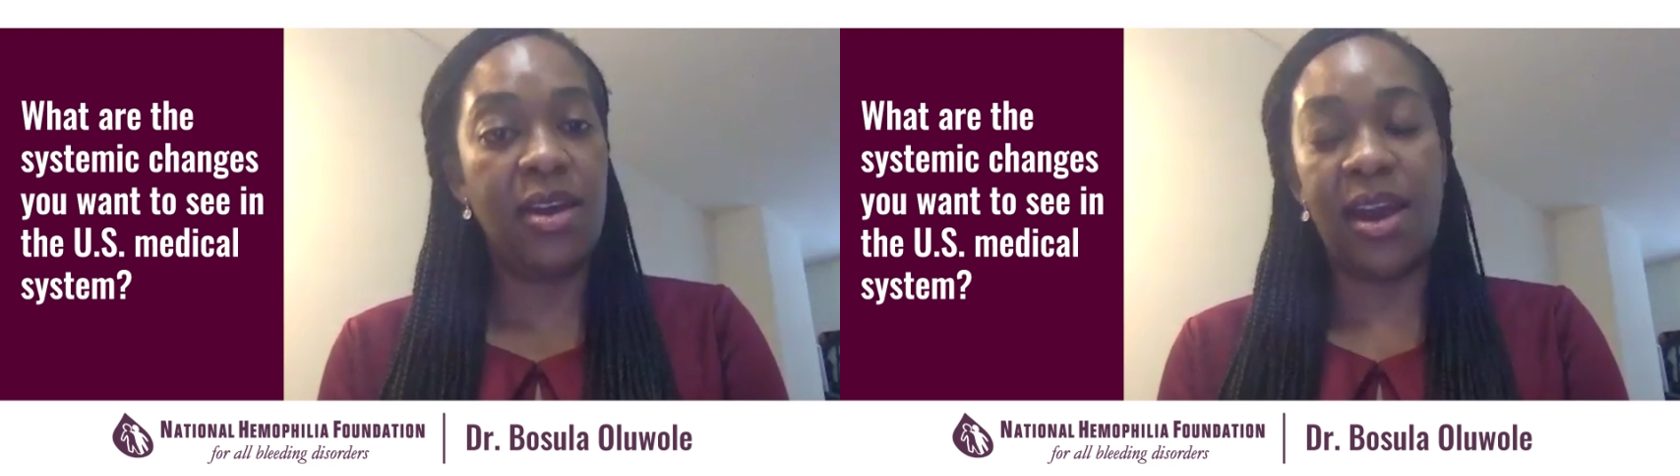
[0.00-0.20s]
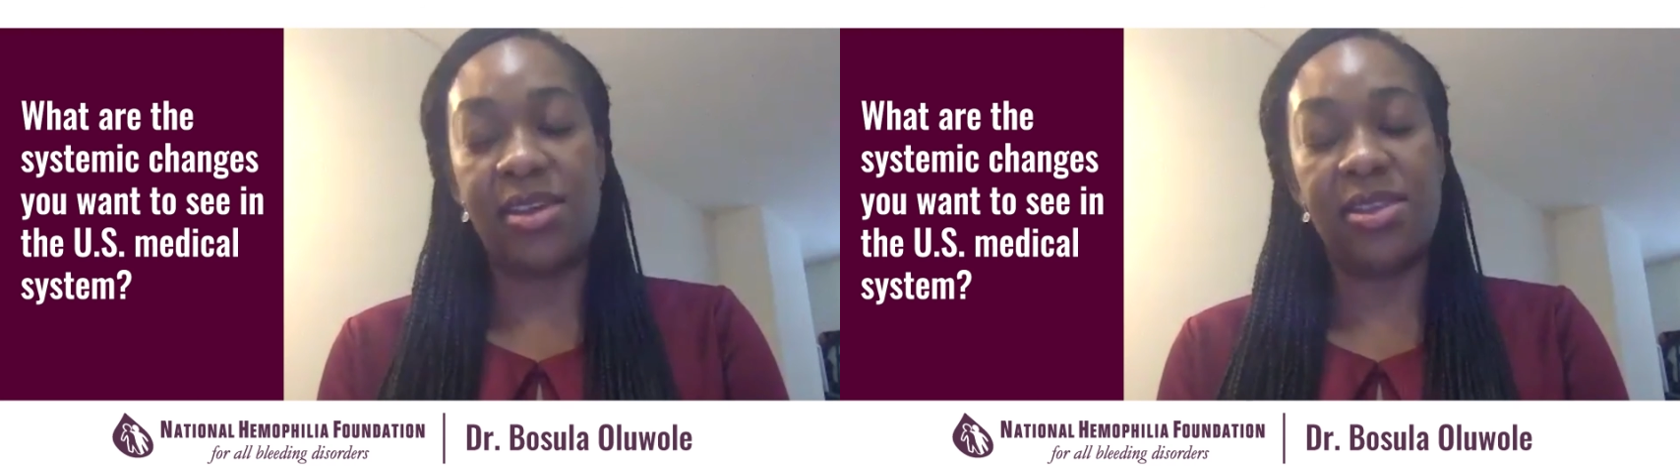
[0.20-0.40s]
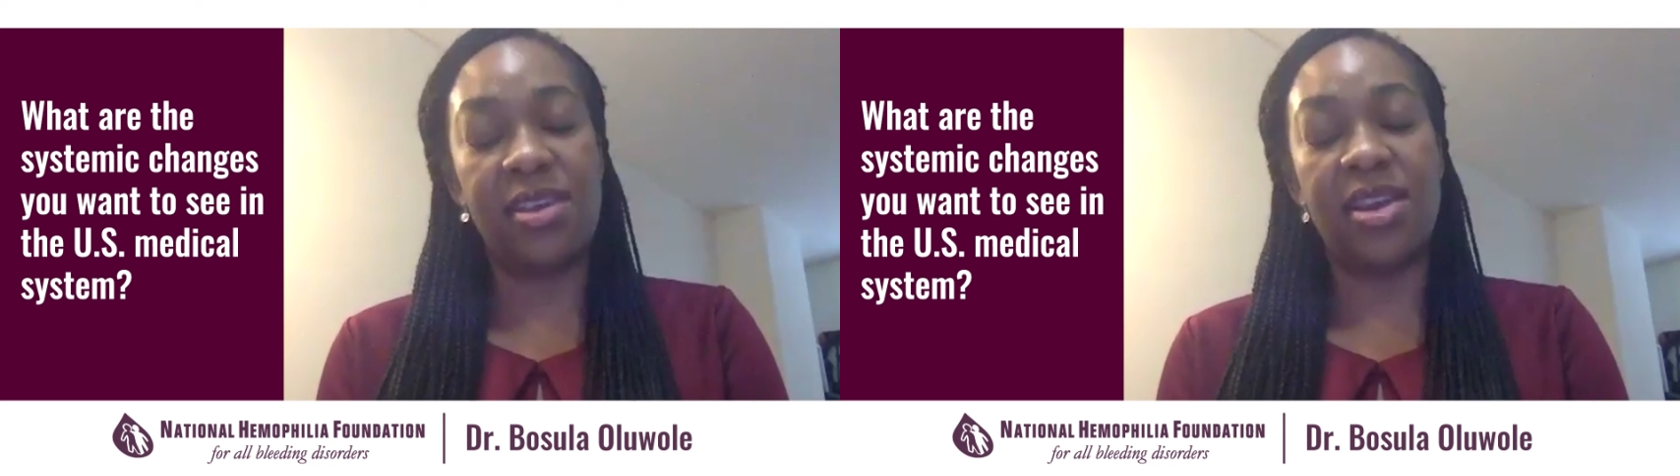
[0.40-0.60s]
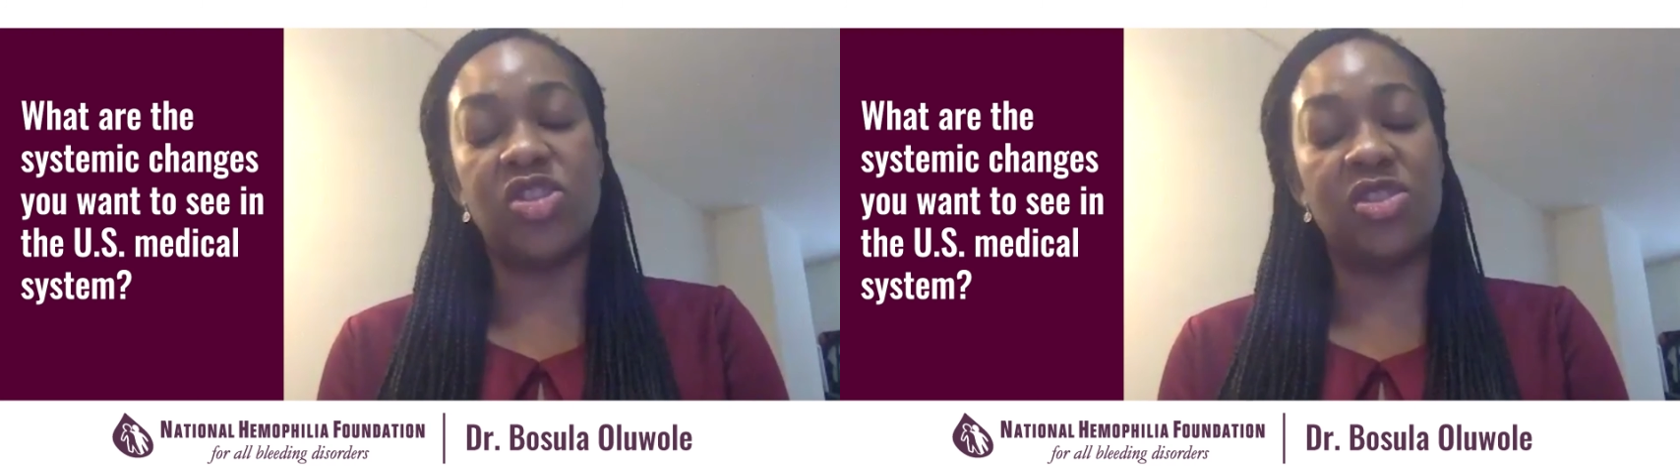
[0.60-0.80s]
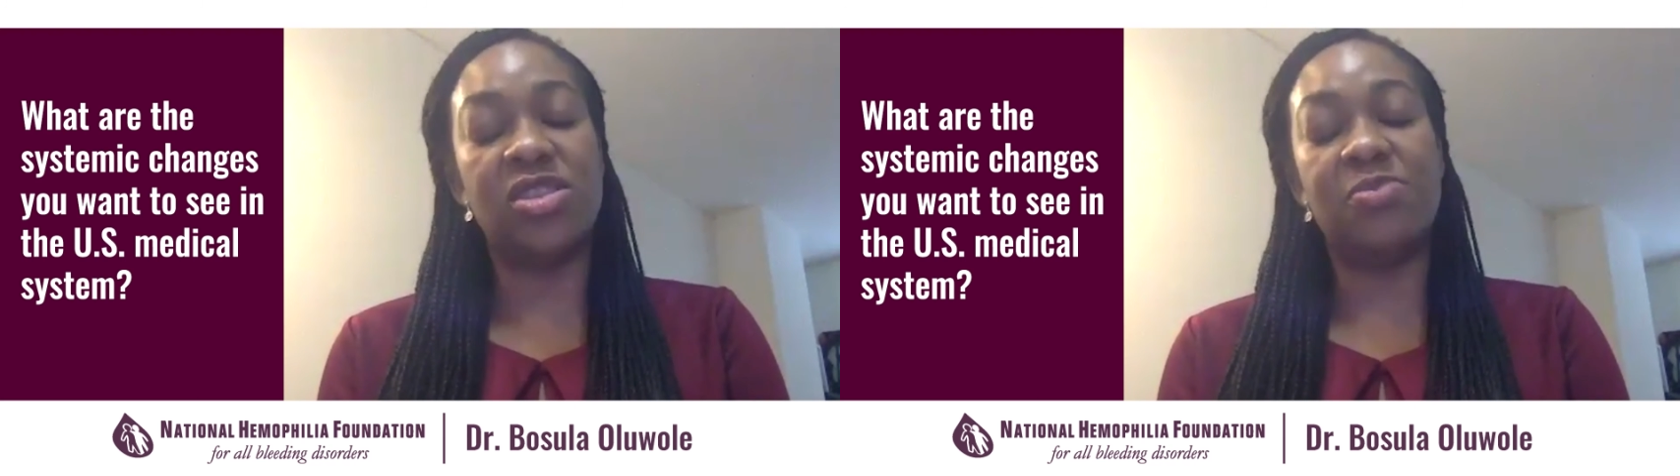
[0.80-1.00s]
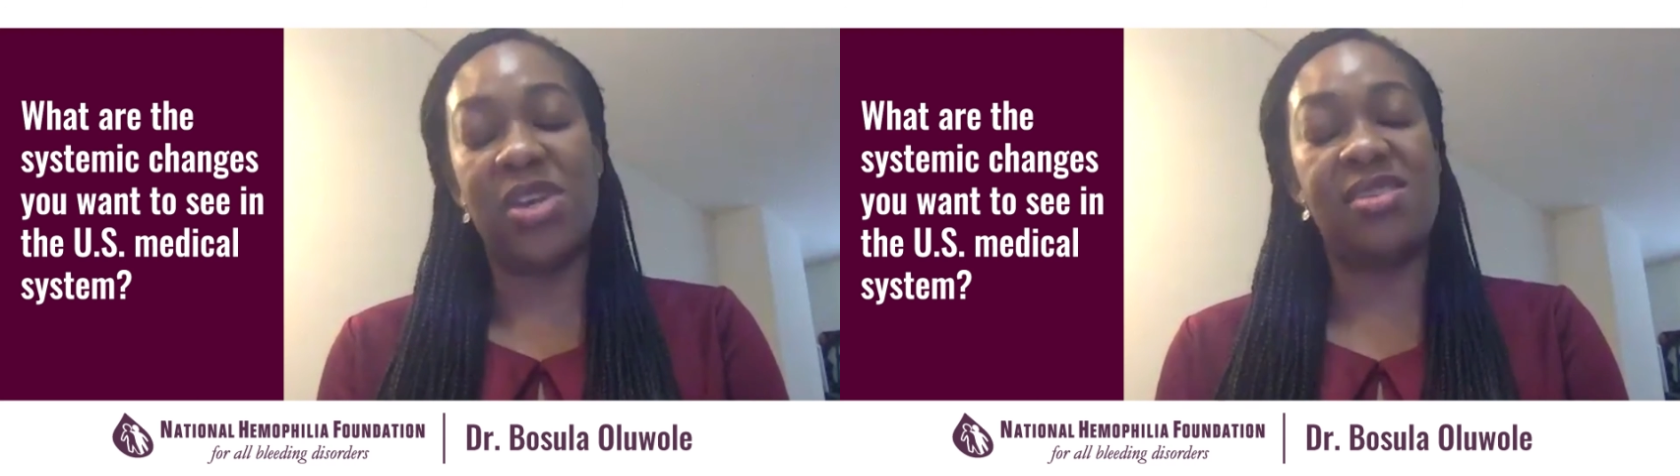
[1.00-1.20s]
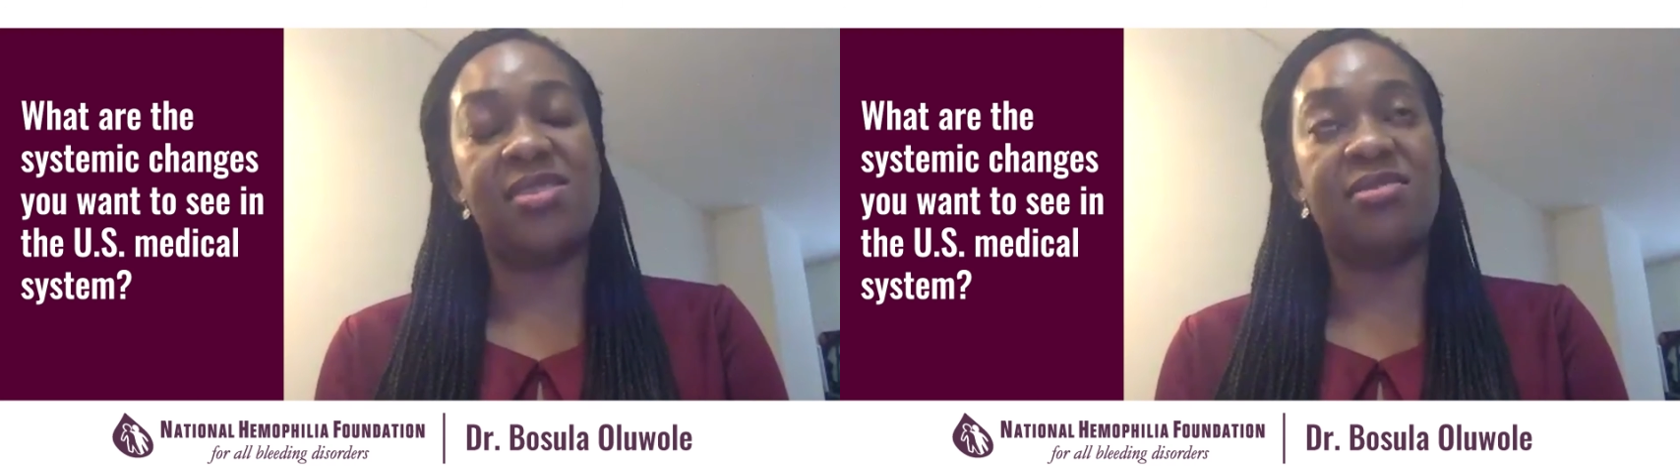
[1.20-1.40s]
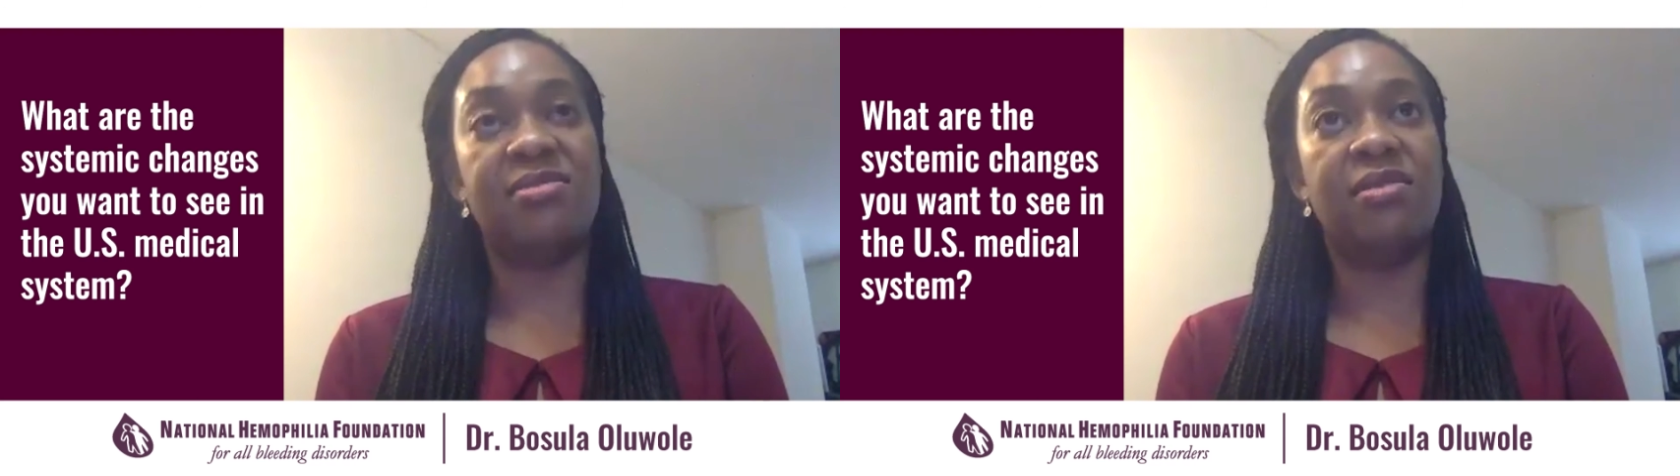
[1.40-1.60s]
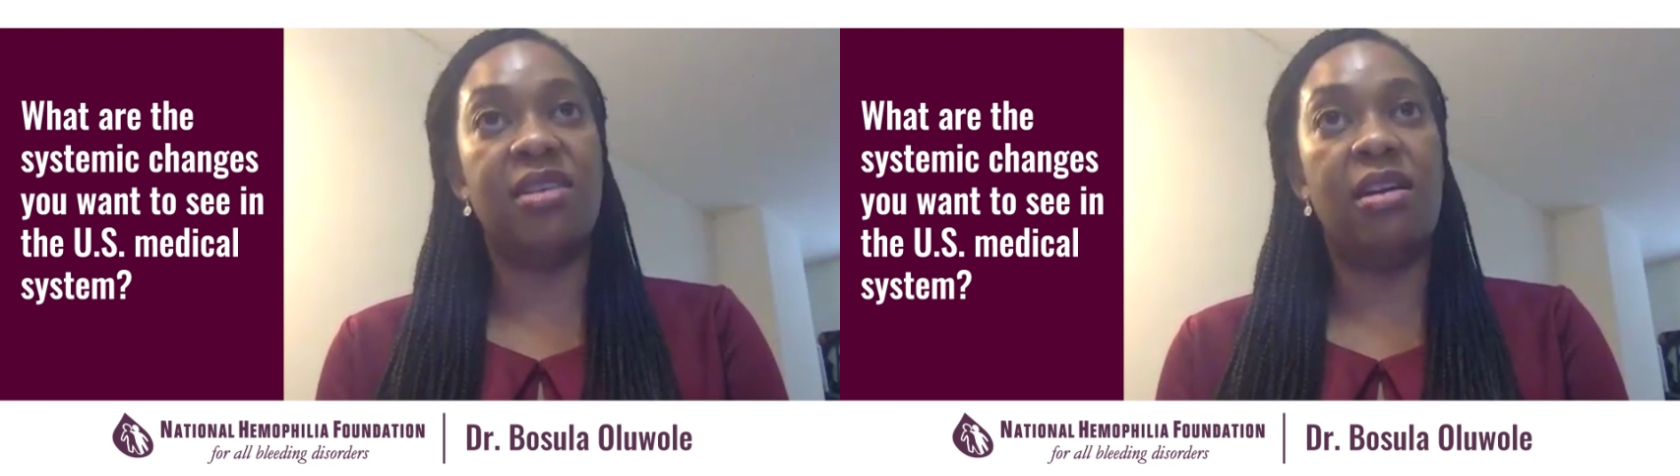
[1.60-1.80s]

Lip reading: I think just being